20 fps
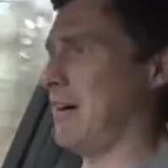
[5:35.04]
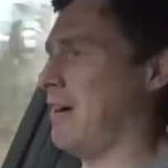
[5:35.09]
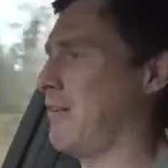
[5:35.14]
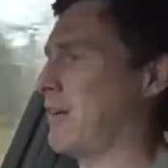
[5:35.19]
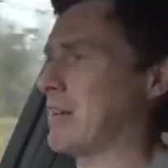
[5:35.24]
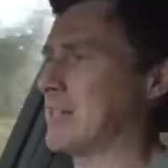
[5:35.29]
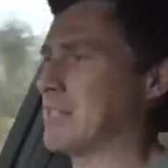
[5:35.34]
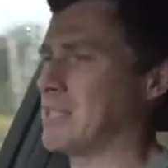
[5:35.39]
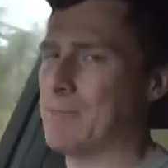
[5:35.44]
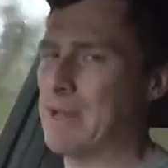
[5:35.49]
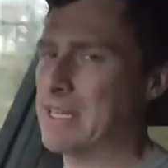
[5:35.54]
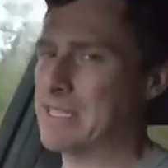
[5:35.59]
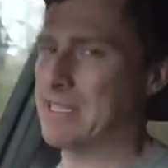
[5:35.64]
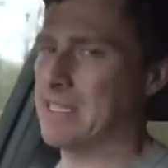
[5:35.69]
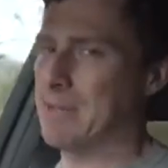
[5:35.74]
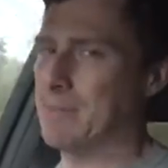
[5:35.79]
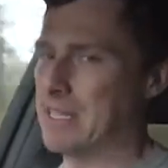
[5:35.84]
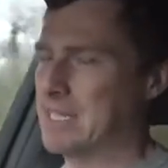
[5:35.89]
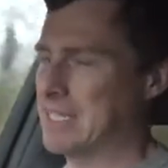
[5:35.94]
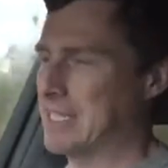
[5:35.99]
I reckon it's the best in
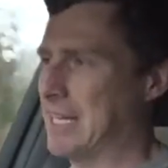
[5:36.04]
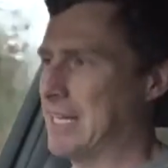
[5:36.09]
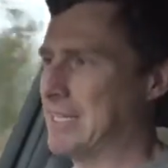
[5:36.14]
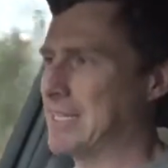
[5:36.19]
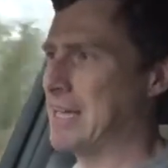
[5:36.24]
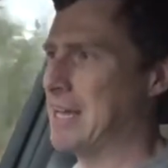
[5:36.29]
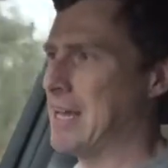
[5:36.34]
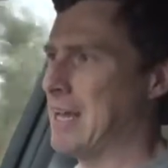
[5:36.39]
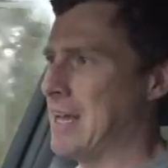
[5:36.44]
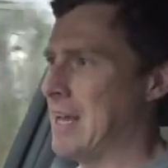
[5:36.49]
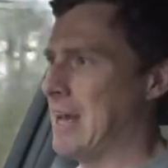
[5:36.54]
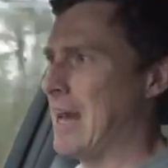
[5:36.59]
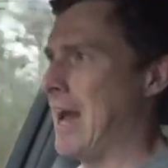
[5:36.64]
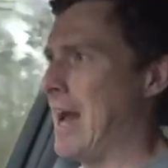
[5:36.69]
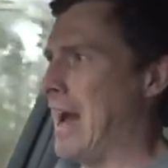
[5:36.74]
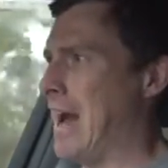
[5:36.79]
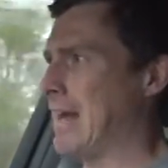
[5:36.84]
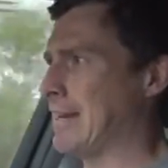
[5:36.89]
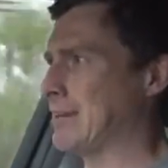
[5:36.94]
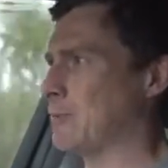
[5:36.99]
the business,
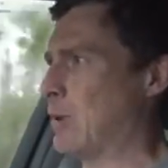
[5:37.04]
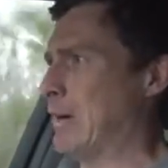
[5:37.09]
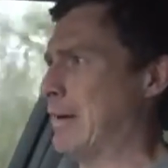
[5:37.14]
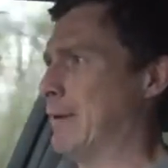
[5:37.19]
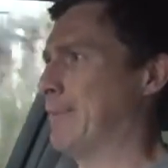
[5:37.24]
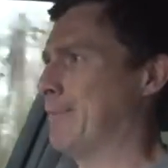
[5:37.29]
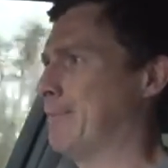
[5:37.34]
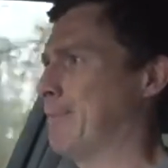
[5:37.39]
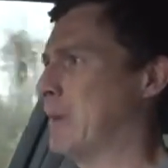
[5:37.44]
and well,